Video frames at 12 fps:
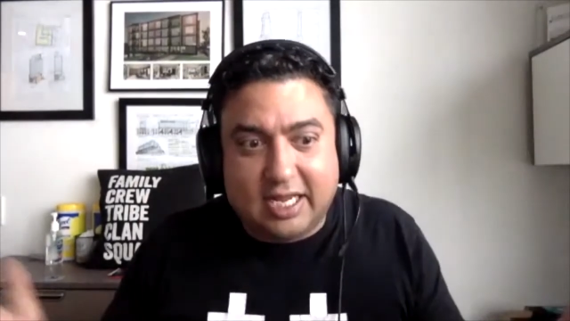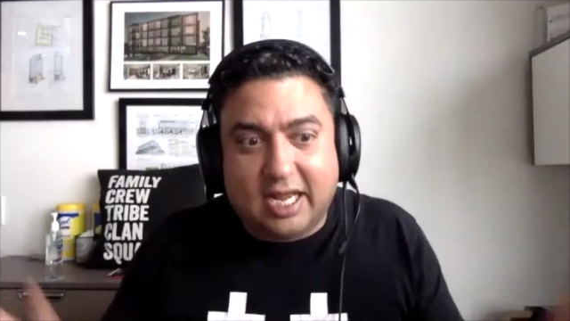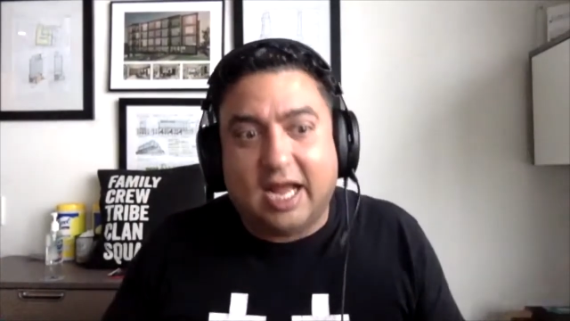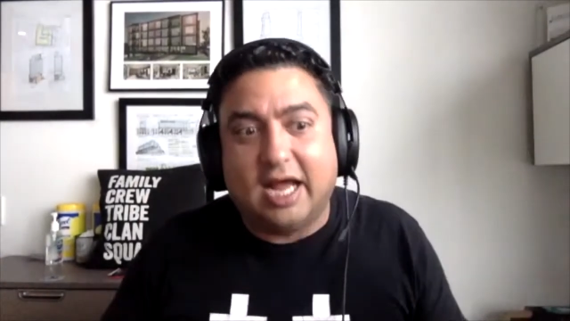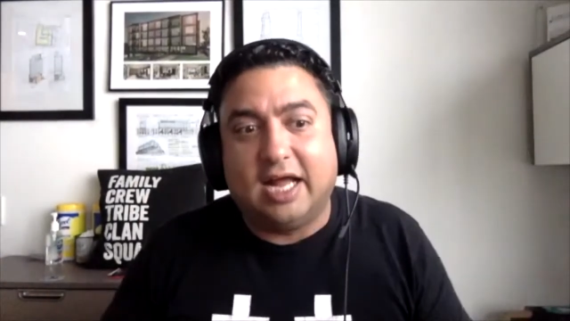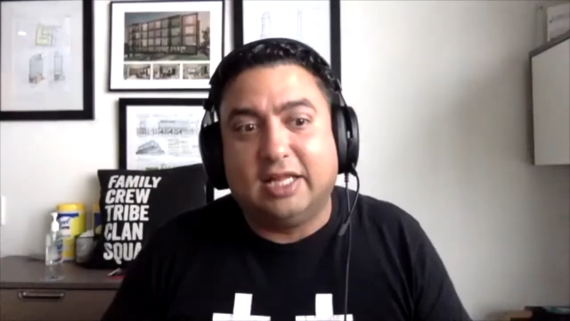
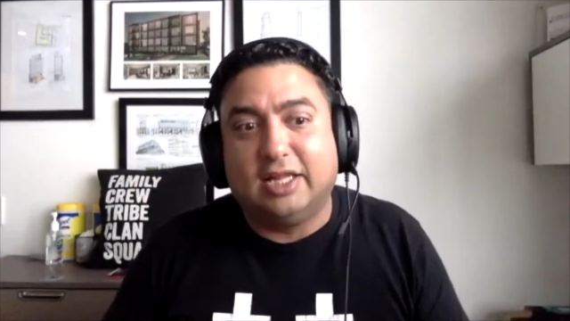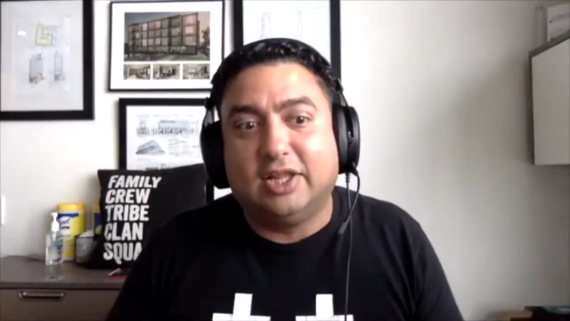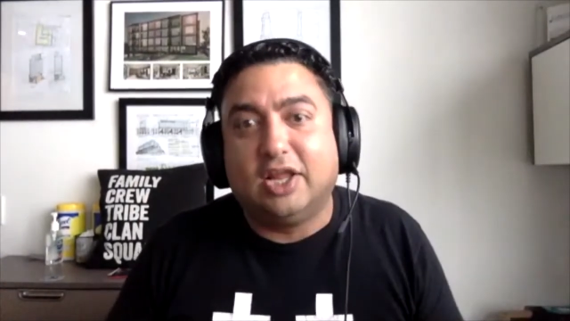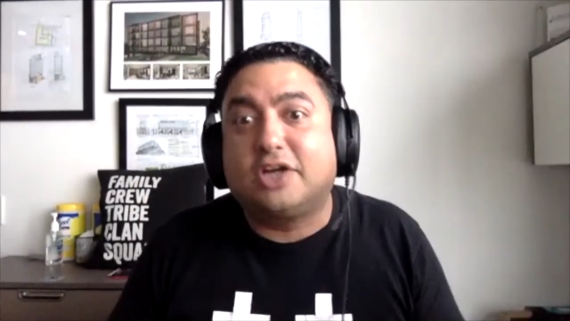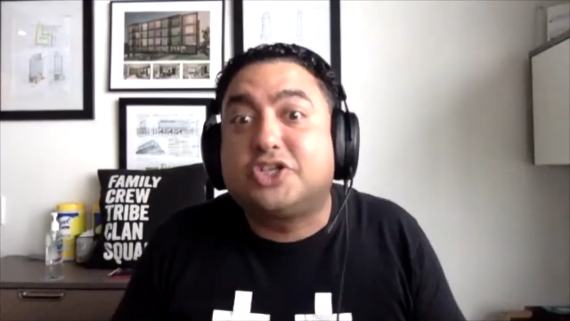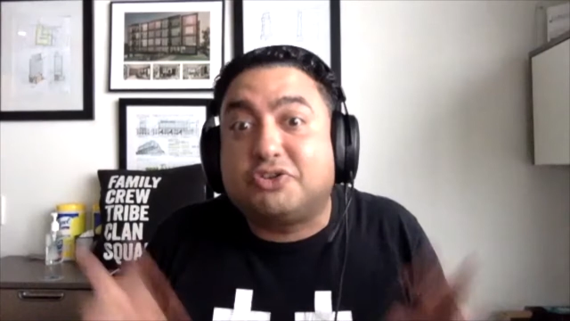
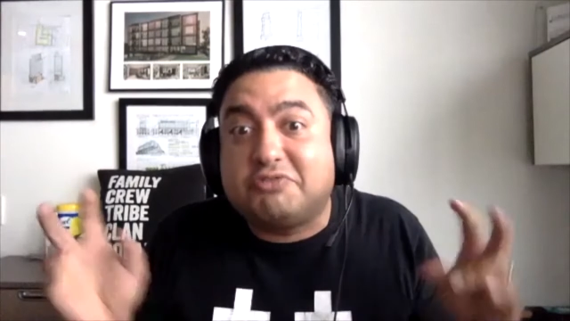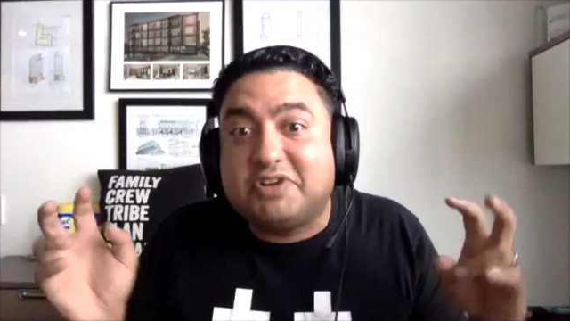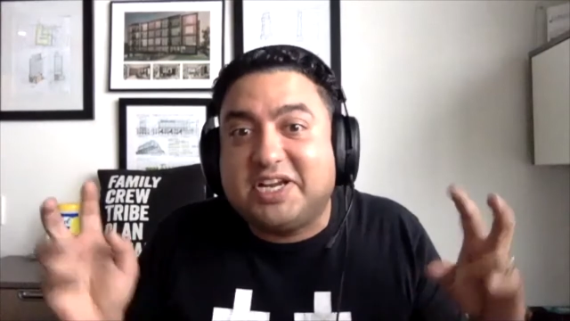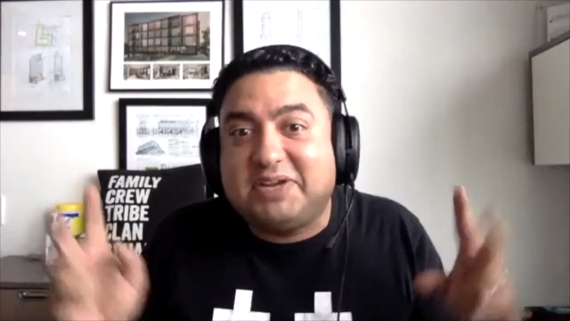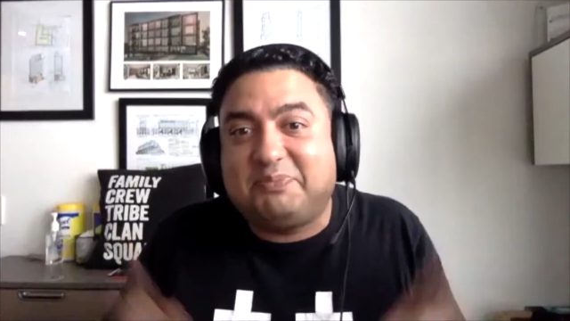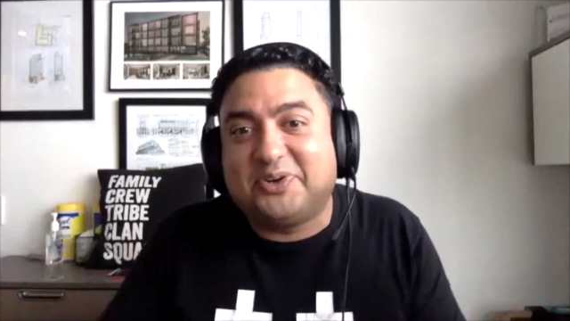
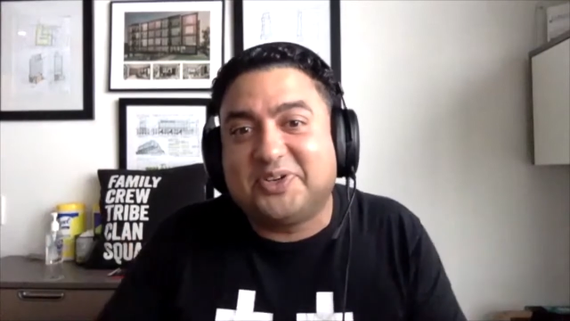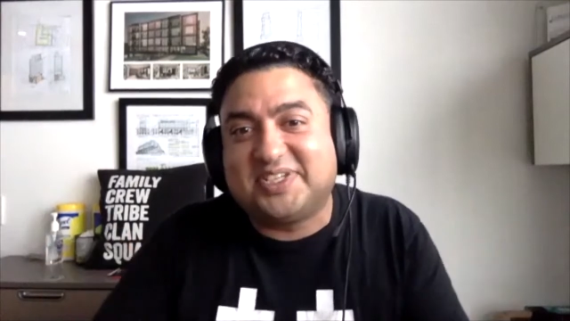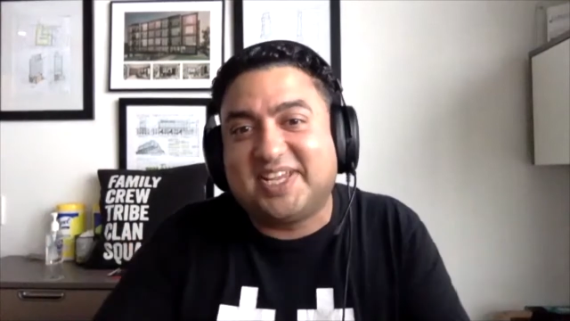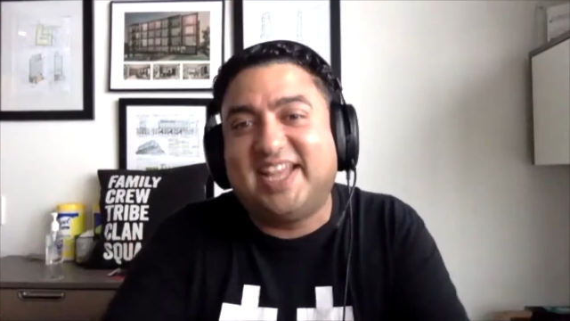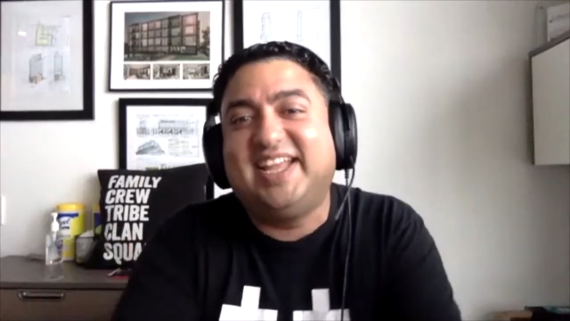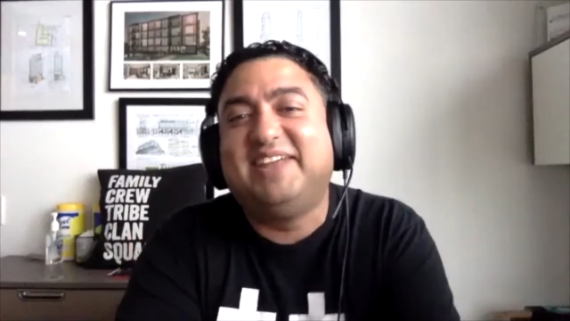luxury per
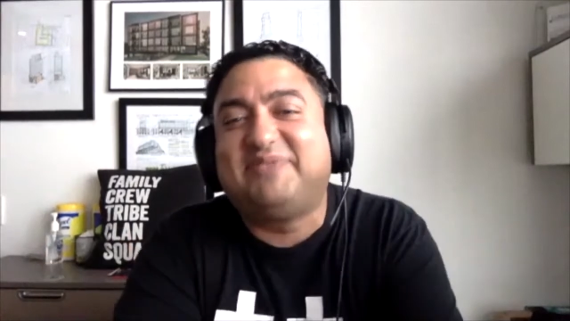se.